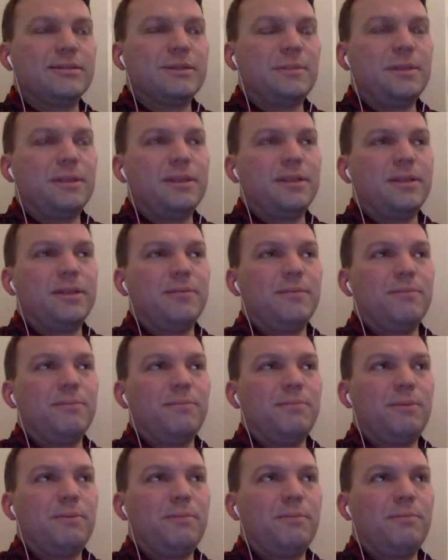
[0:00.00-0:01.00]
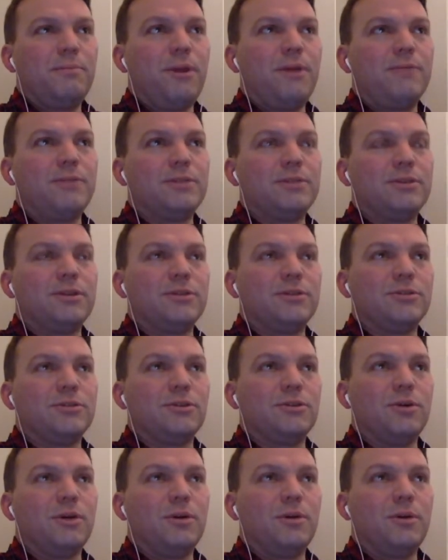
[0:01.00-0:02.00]
mean, part of it's
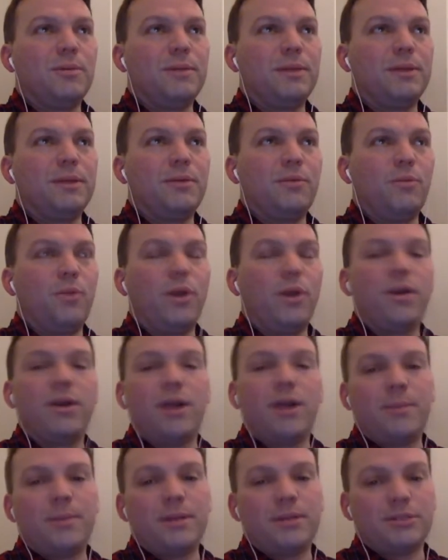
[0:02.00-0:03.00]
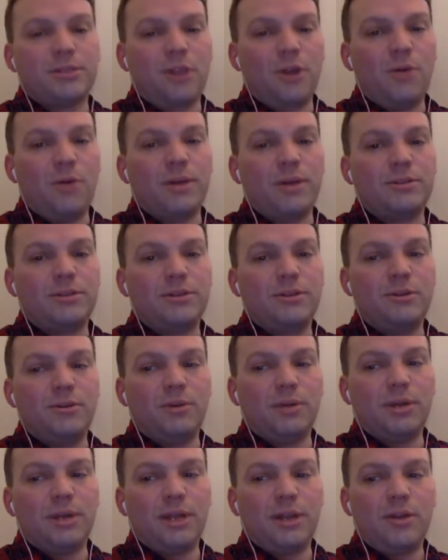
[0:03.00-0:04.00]
also. I mean, where government is going to,
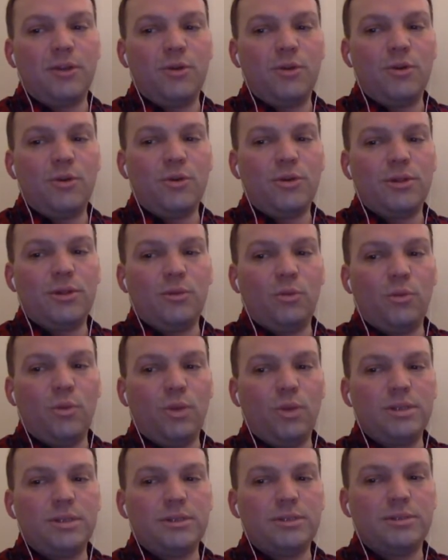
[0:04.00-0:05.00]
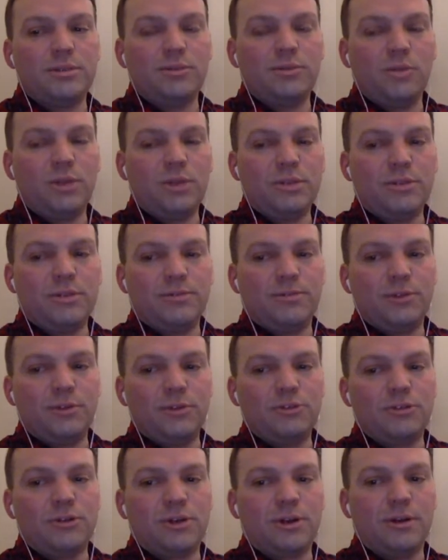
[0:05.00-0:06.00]
and who are the. What is the
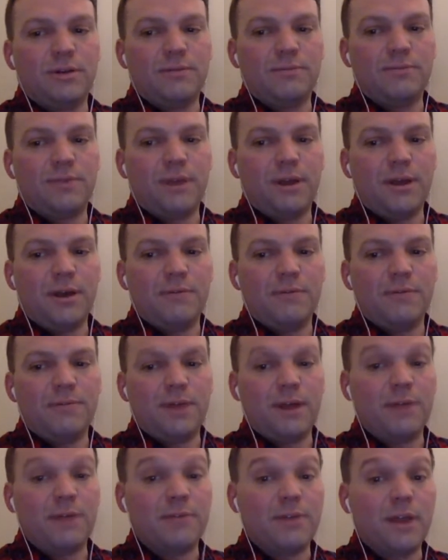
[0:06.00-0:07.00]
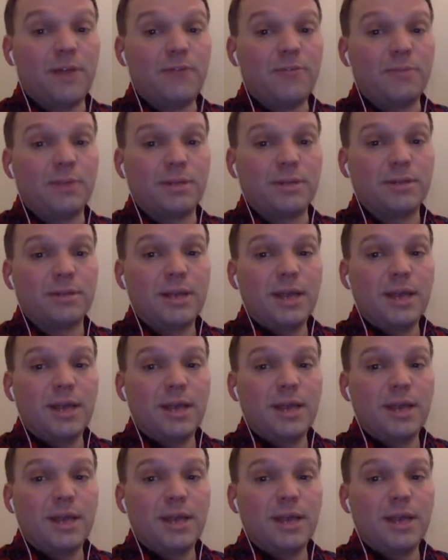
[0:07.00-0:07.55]
future of government?